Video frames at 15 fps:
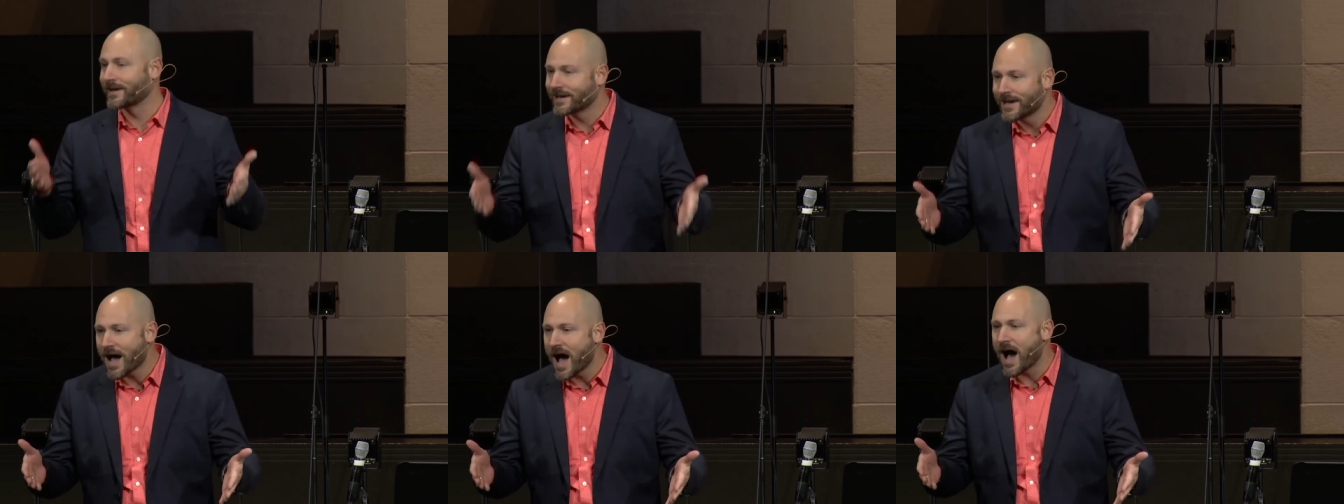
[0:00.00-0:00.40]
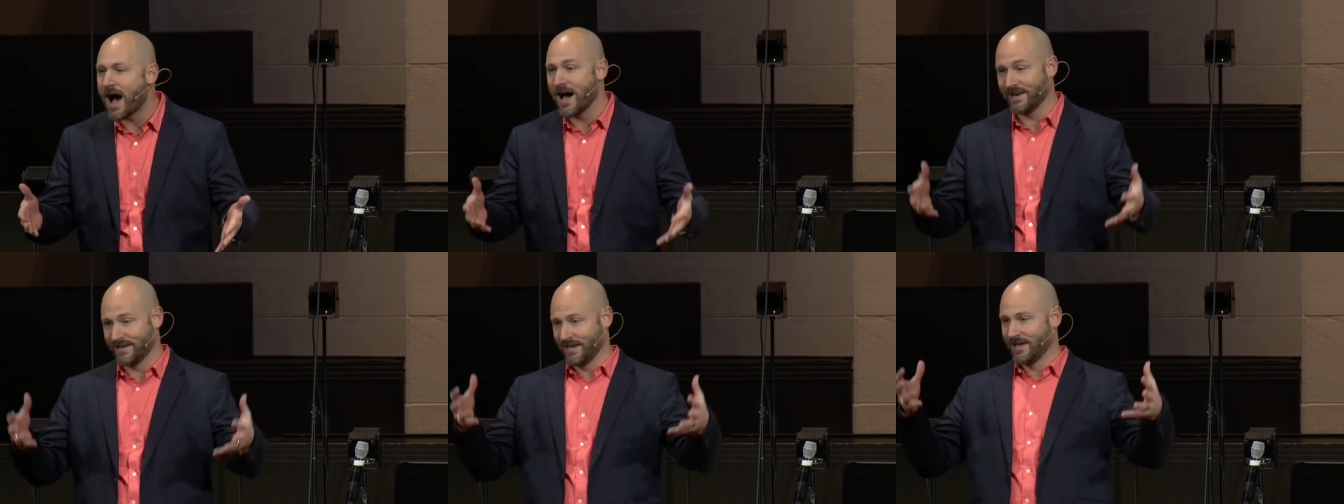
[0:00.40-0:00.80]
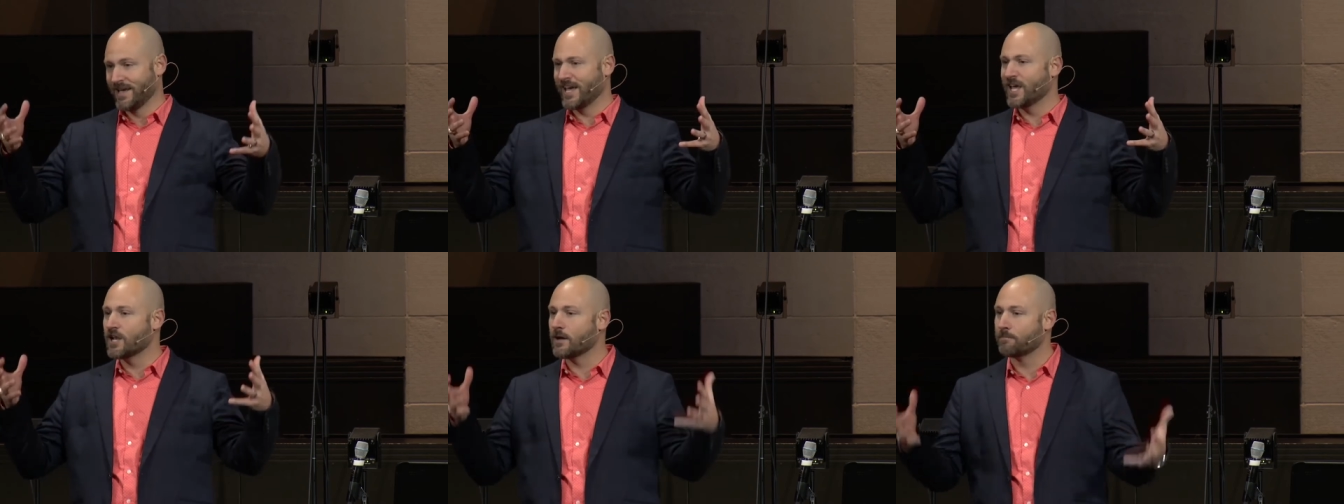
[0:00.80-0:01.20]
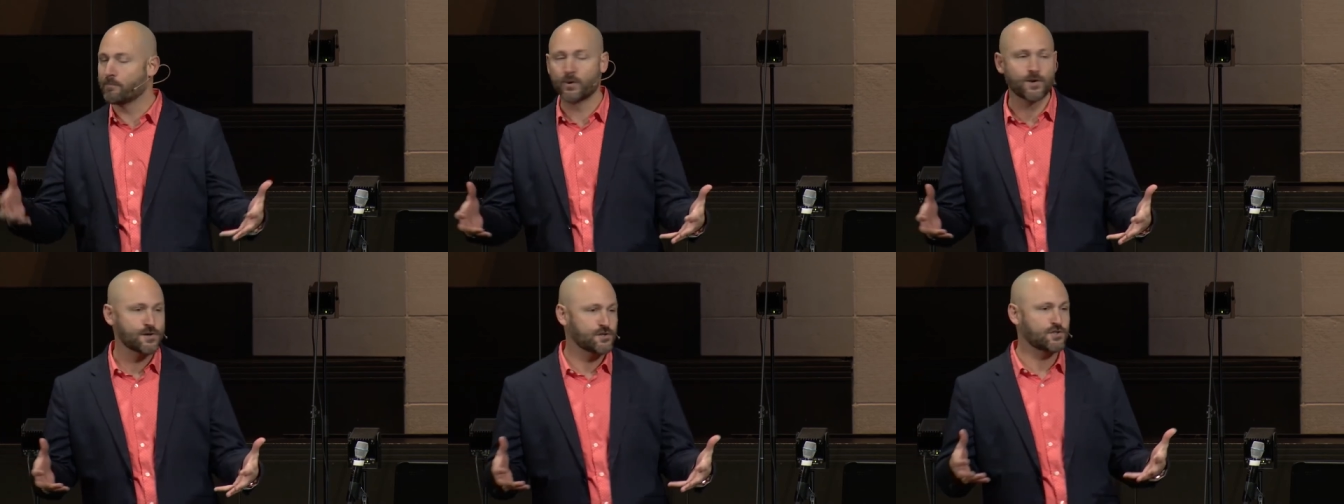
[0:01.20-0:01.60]
God in a
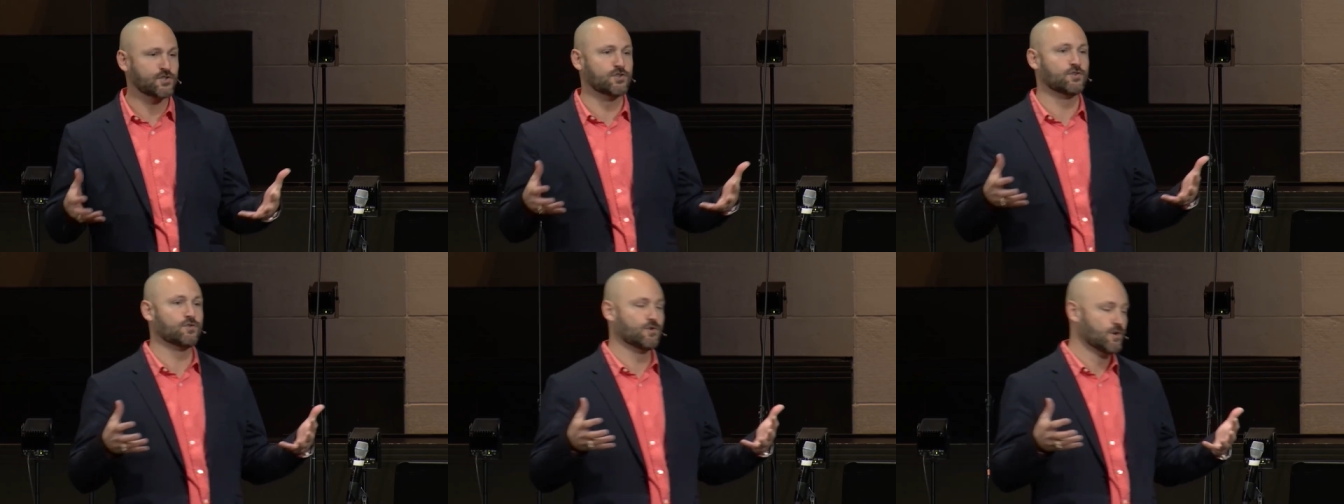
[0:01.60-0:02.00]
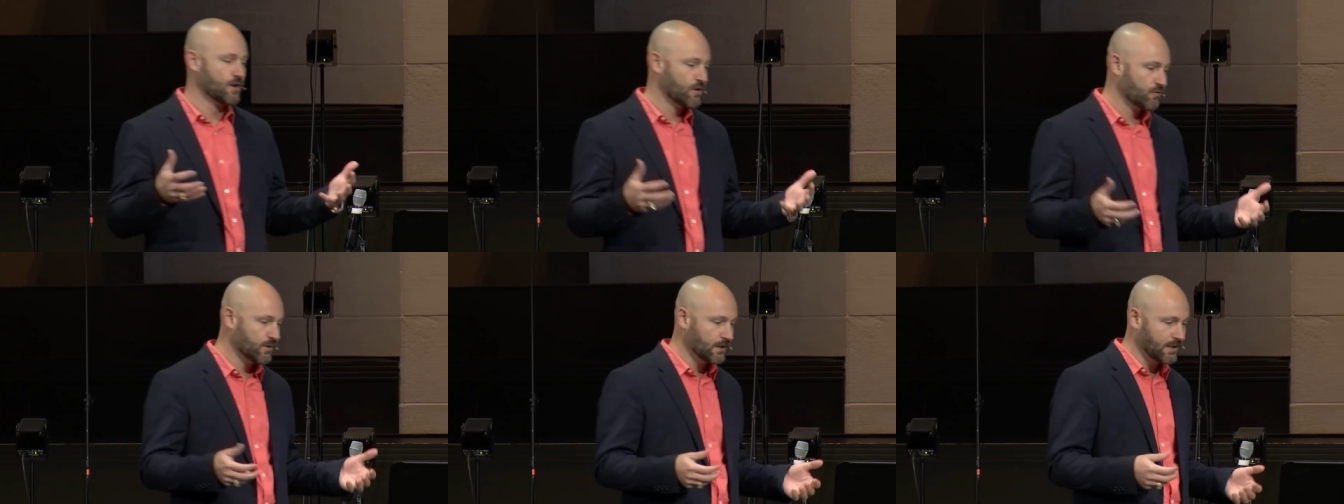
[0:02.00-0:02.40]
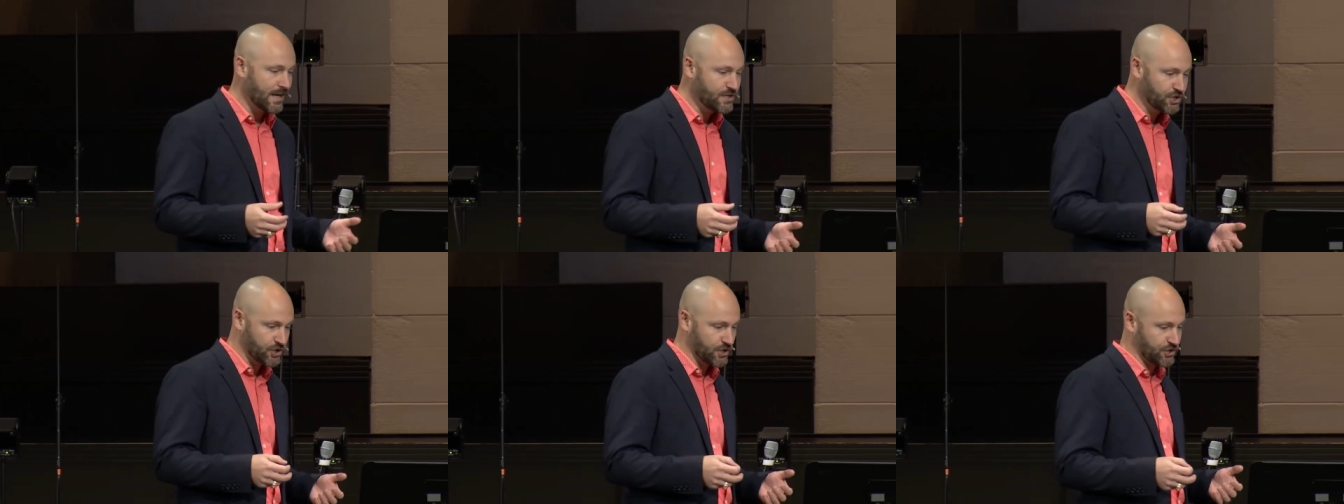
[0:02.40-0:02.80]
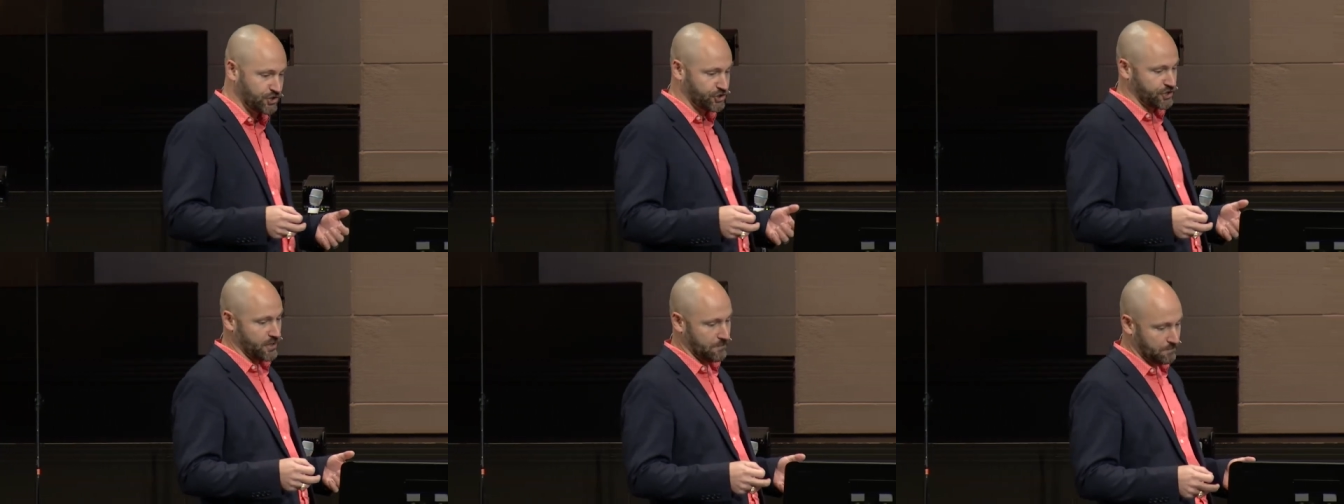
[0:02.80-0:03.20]
personal relationship.